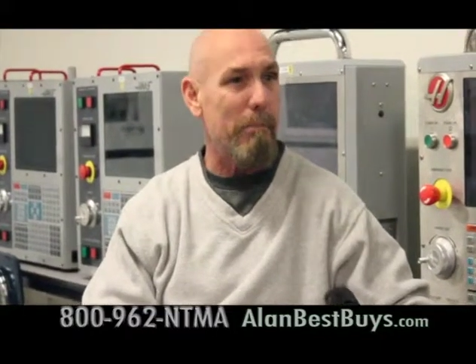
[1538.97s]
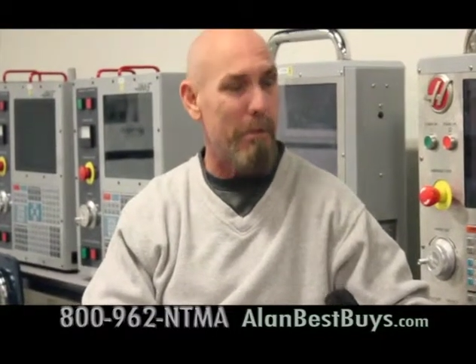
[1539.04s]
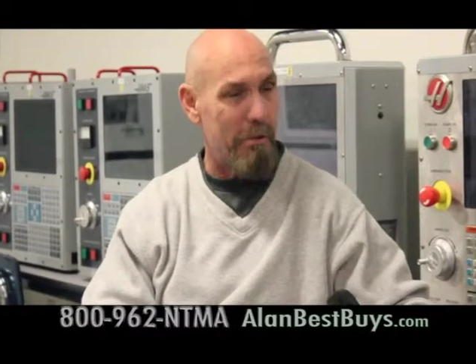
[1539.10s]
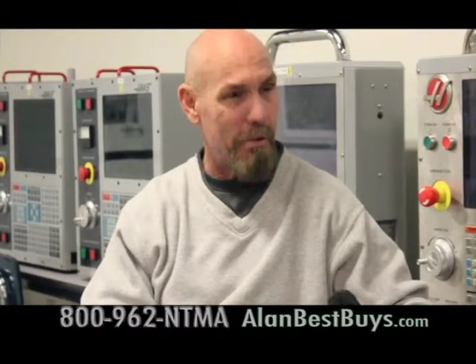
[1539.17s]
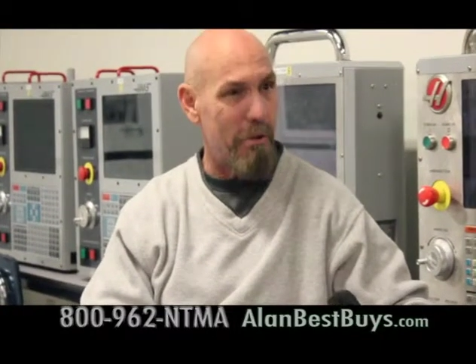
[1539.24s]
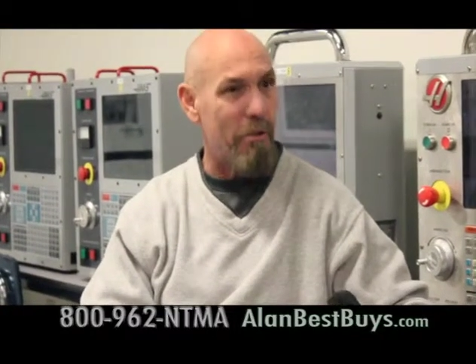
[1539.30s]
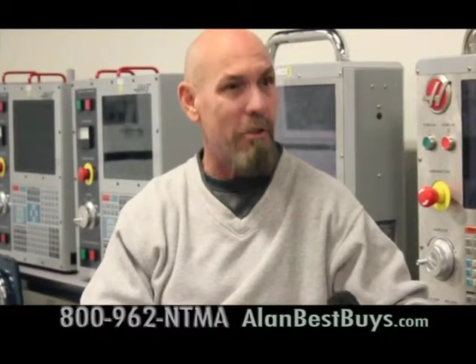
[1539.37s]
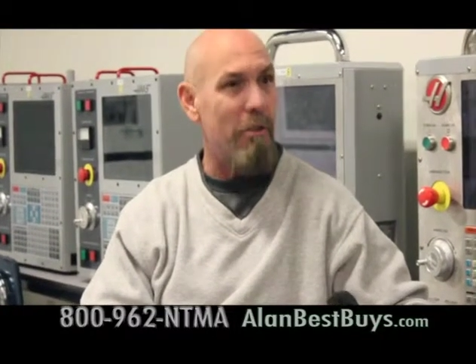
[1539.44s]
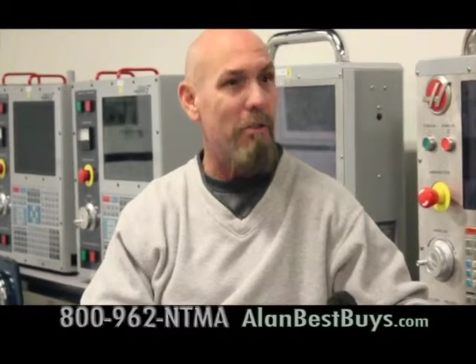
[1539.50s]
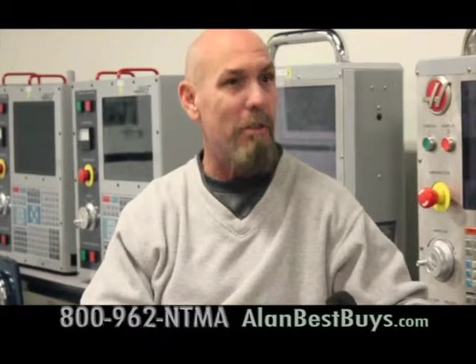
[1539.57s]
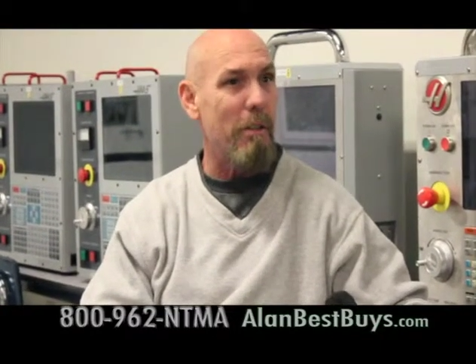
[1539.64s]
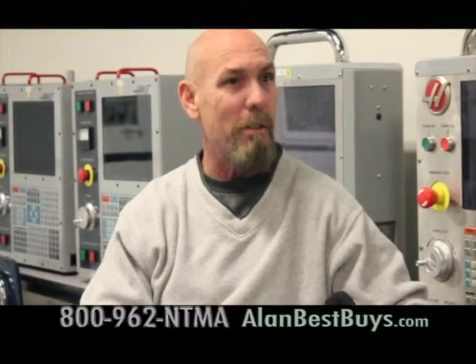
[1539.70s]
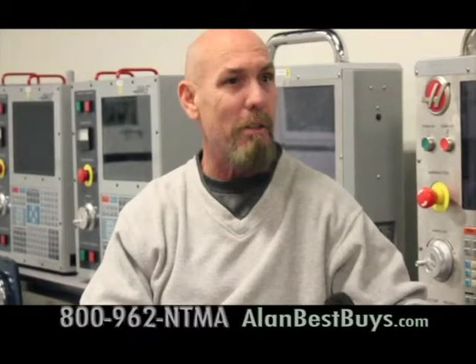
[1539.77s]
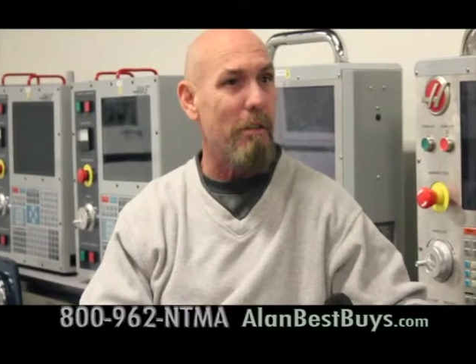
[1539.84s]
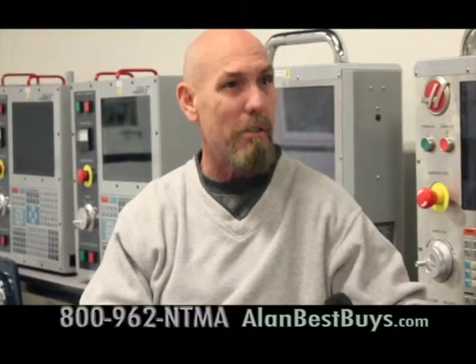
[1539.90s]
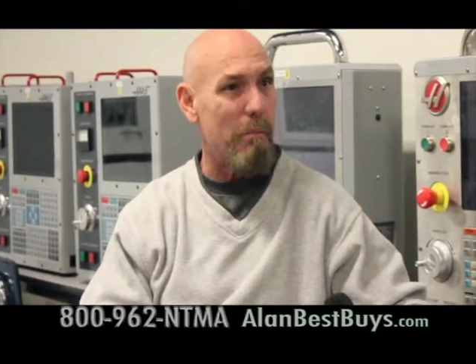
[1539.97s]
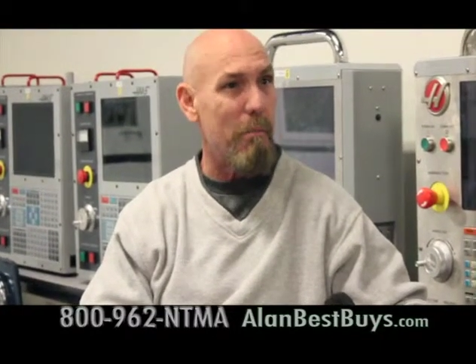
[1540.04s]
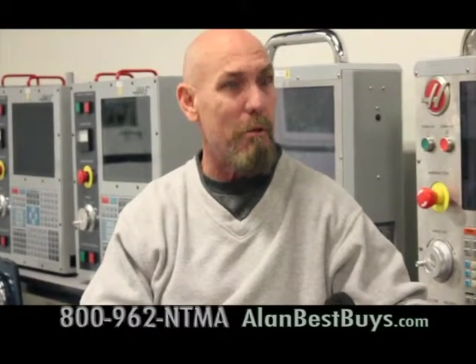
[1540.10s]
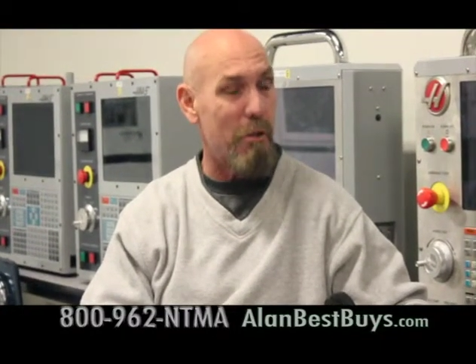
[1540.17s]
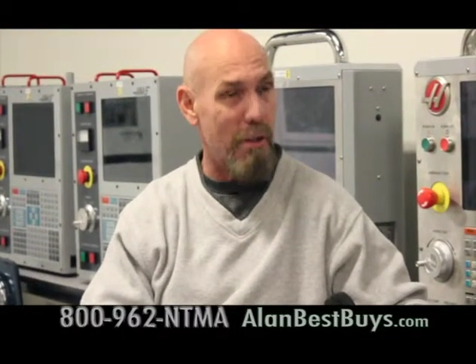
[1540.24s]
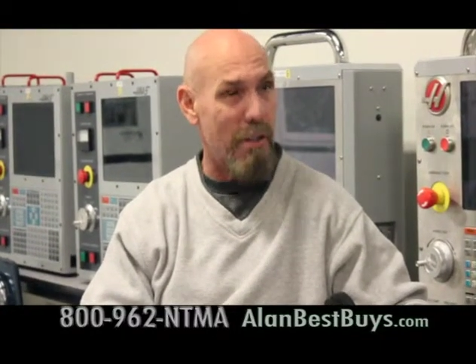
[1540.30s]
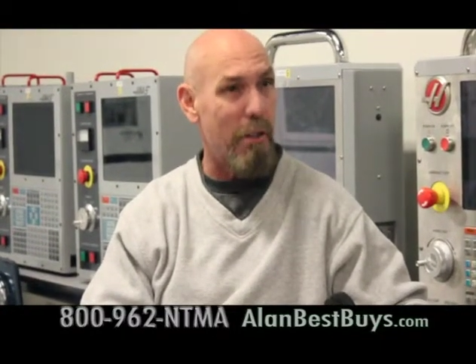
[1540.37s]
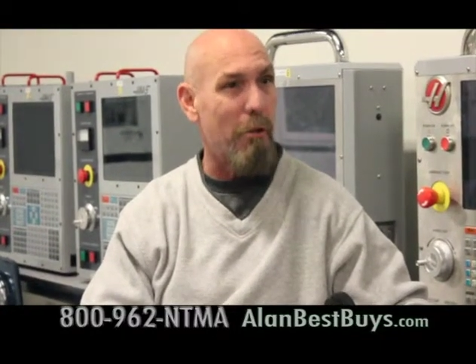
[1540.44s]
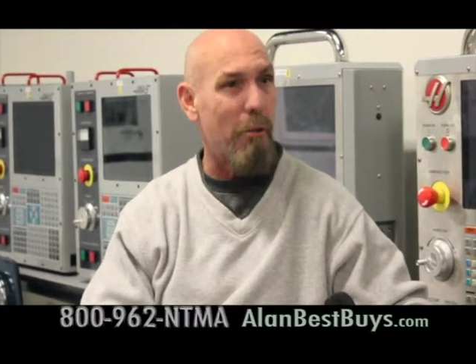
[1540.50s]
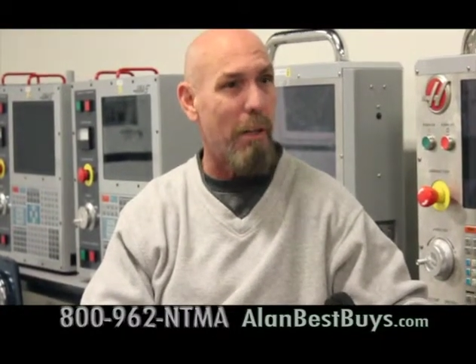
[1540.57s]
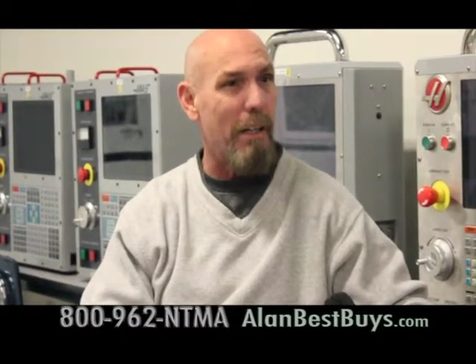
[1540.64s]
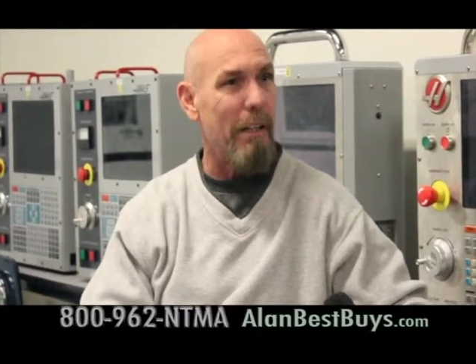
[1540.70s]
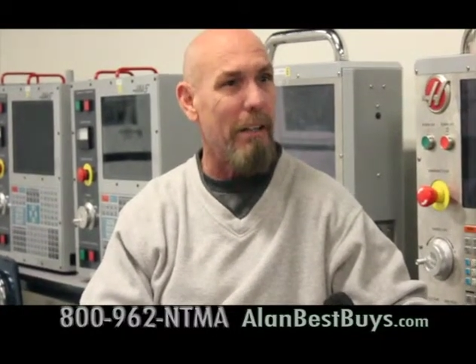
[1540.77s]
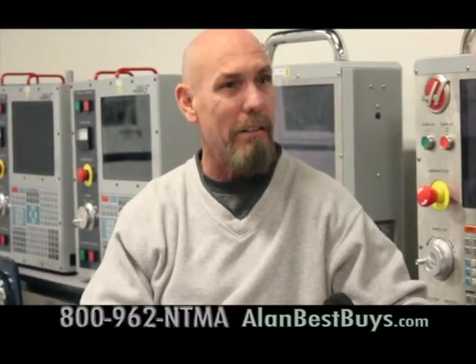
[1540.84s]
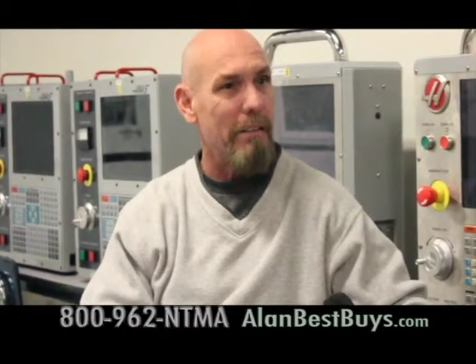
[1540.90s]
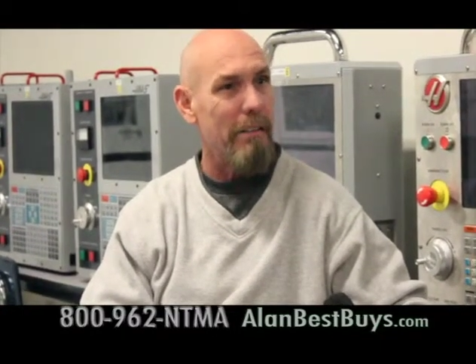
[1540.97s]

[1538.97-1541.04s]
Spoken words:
positions in the machining trade.